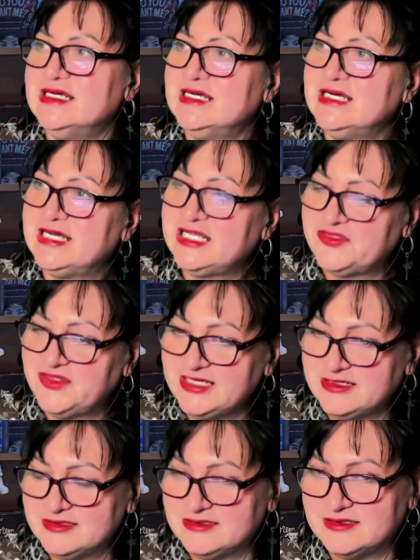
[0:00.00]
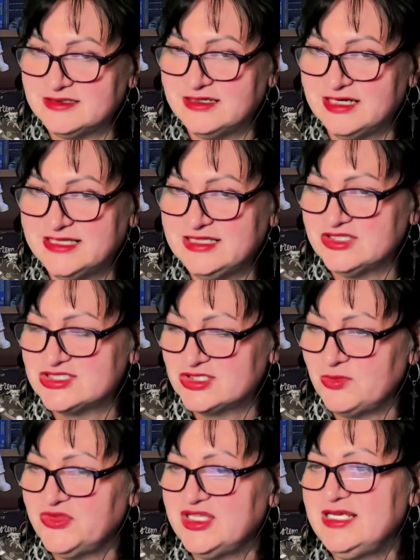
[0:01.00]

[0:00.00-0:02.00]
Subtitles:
And I think there's something